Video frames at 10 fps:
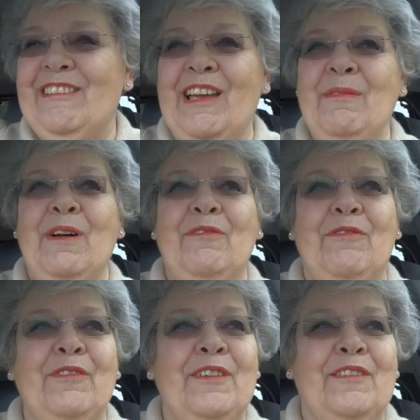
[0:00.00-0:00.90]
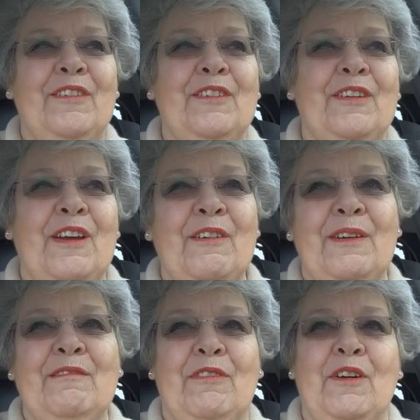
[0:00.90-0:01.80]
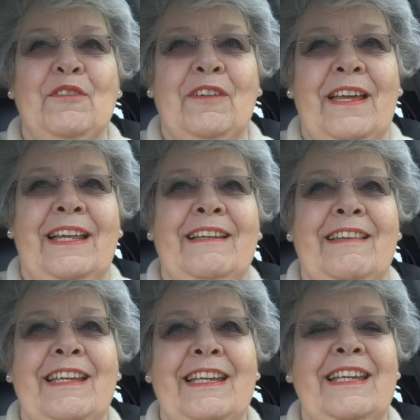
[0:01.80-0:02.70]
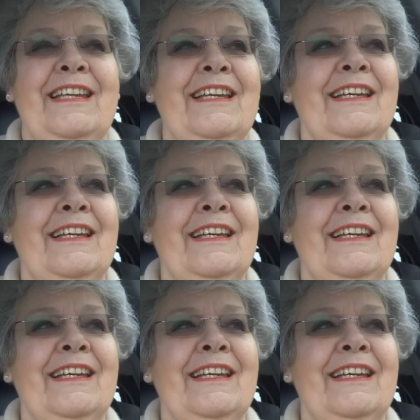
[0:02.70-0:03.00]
so I'm off to go and vote, and the